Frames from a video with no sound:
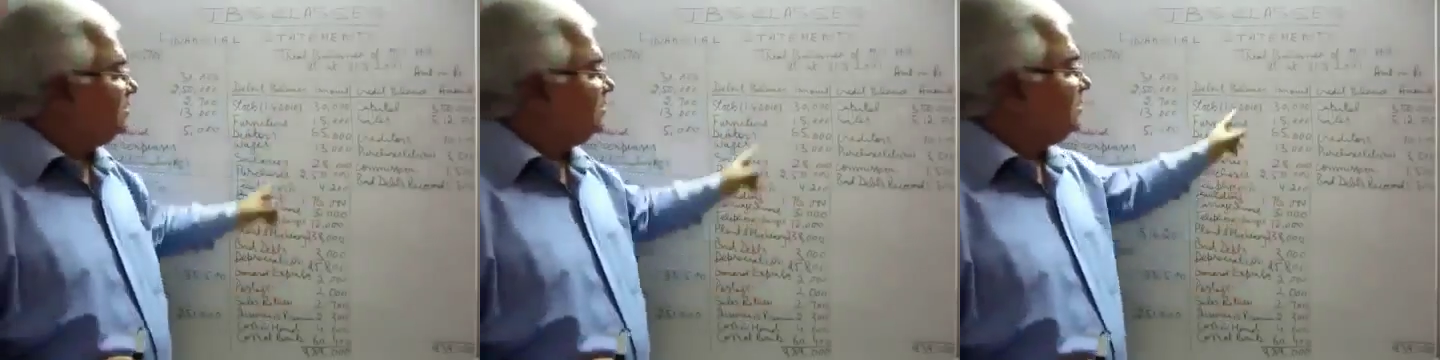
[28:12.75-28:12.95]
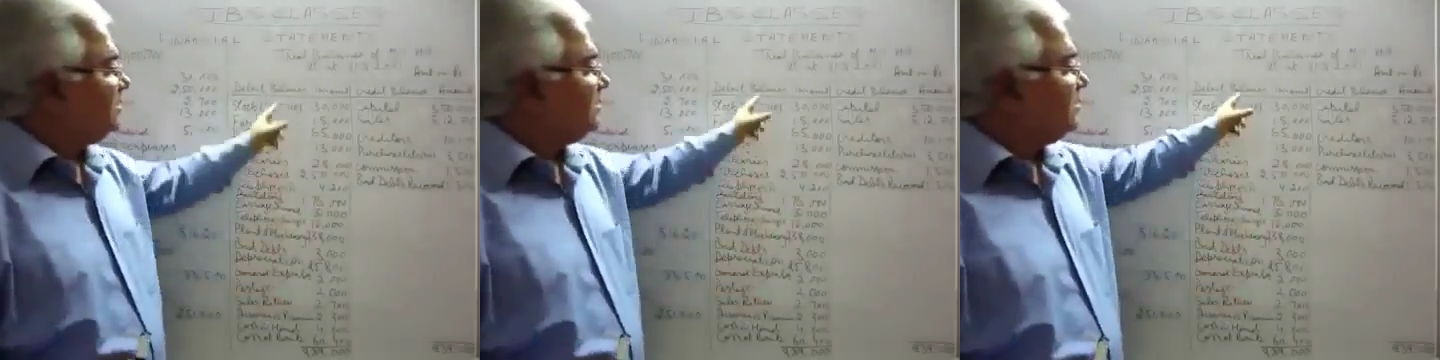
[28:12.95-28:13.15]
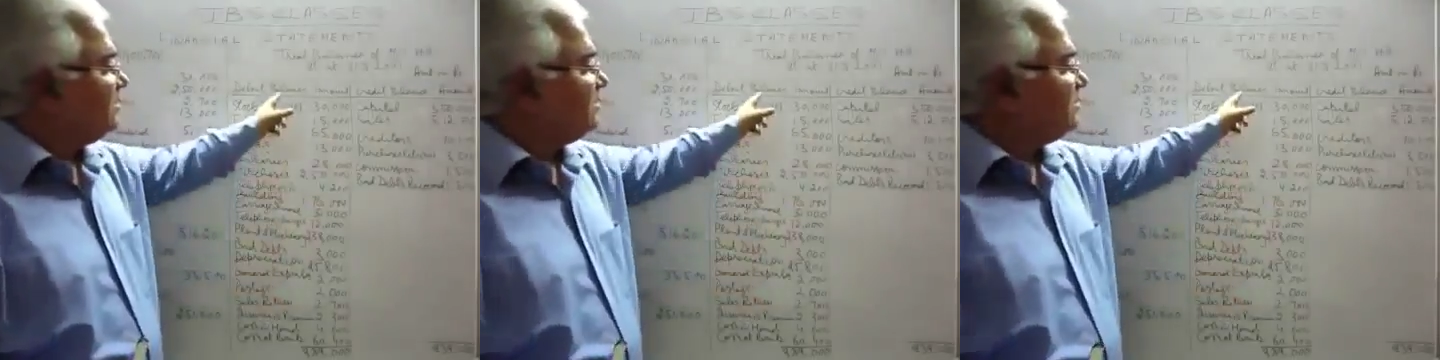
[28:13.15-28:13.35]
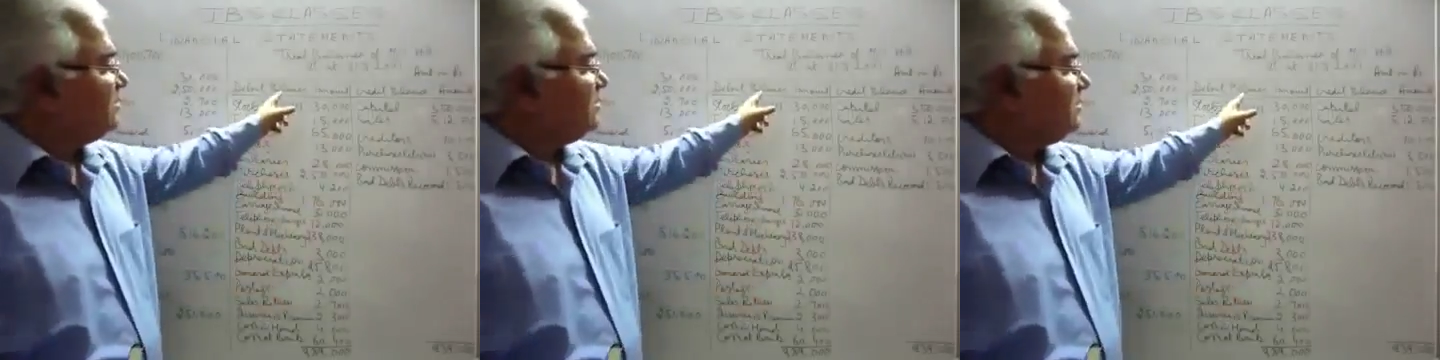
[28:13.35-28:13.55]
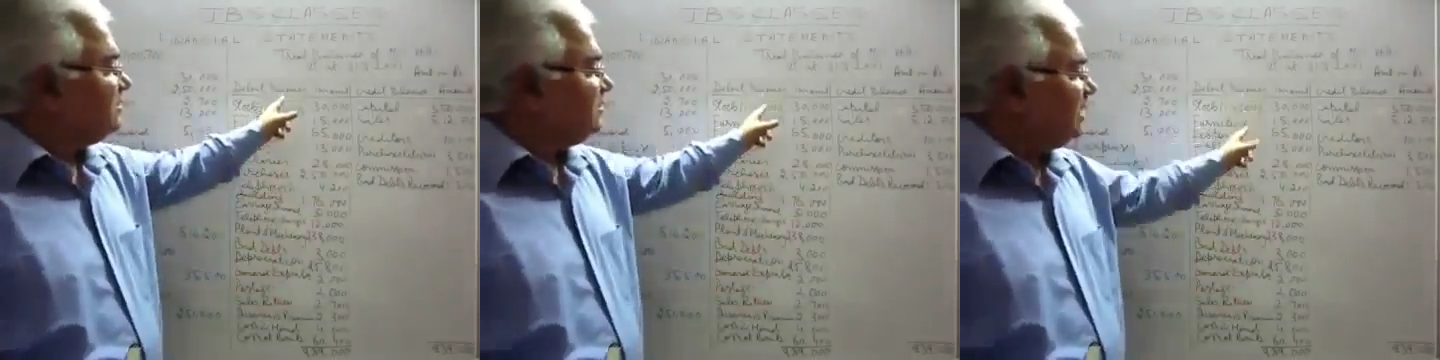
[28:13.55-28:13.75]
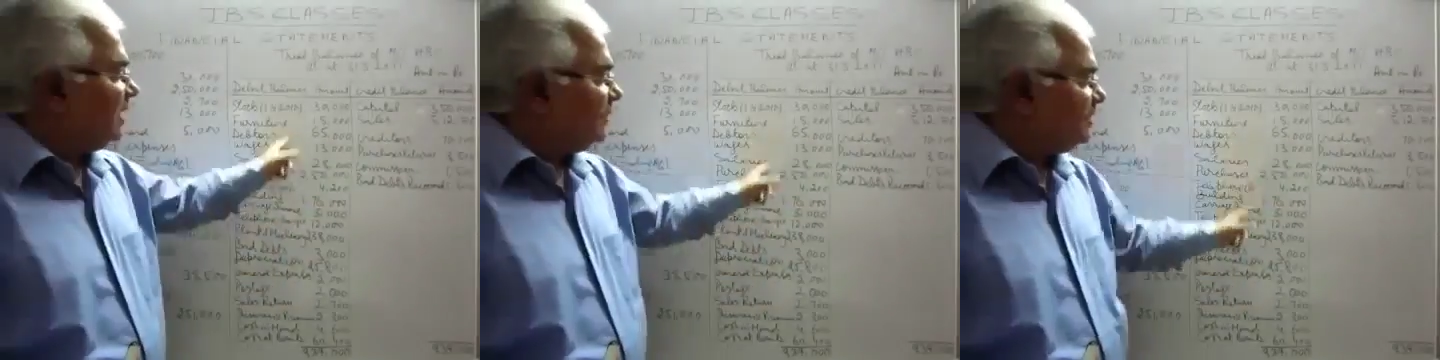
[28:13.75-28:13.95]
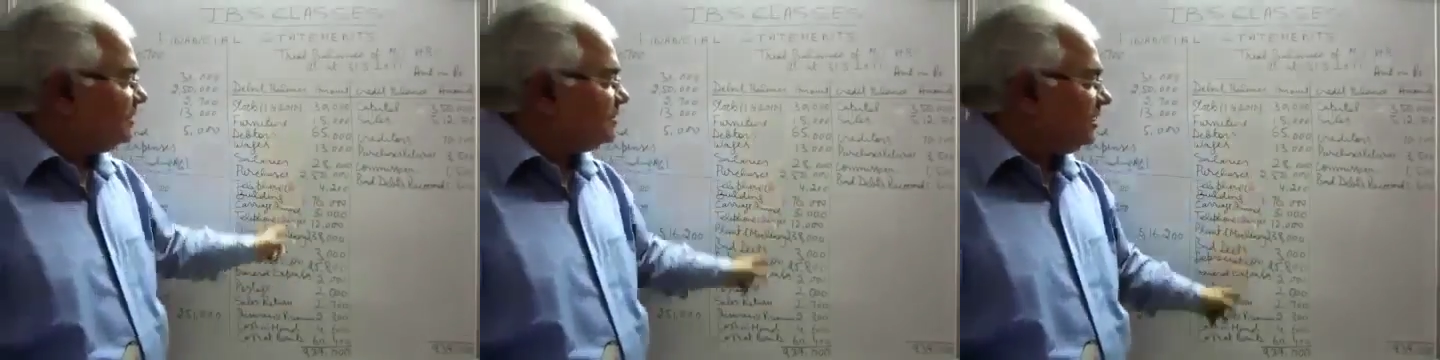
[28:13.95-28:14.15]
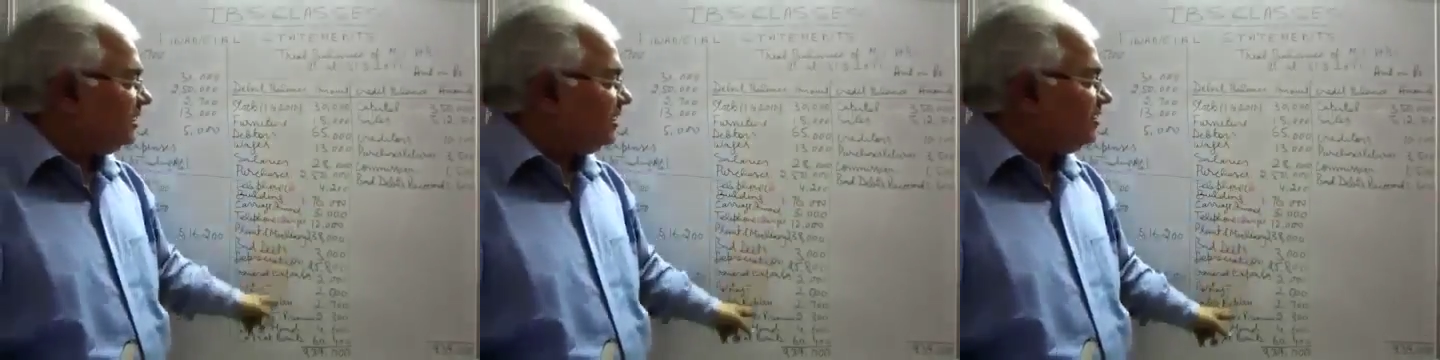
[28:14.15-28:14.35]
This is debit
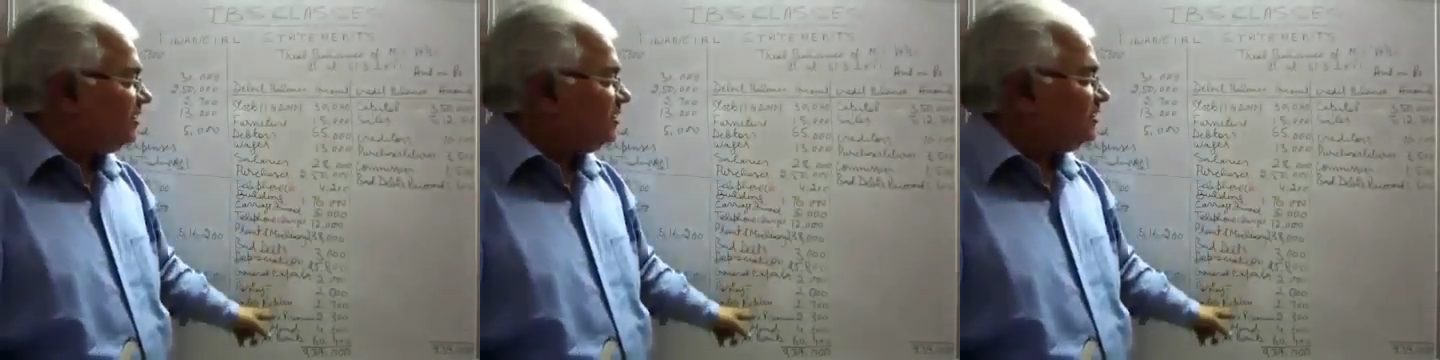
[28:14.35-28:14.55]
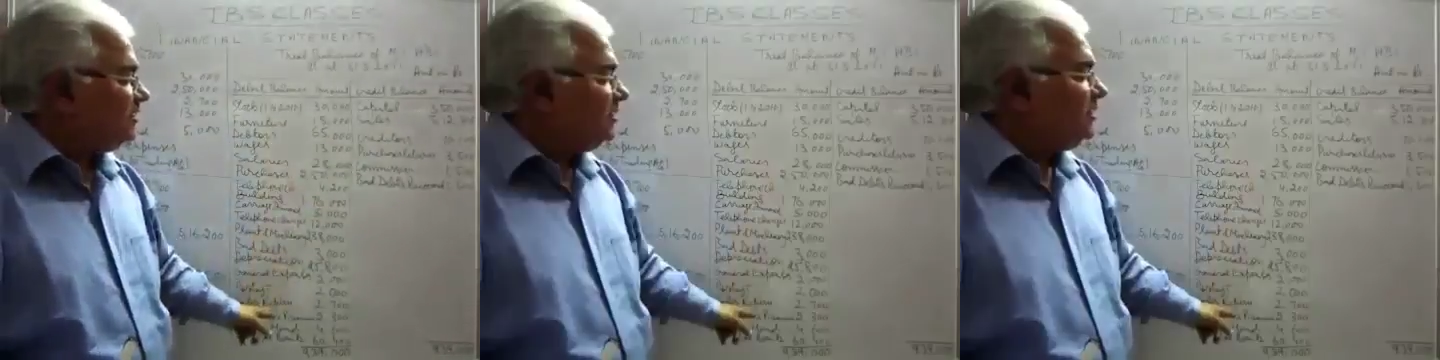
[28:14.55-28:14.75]
side,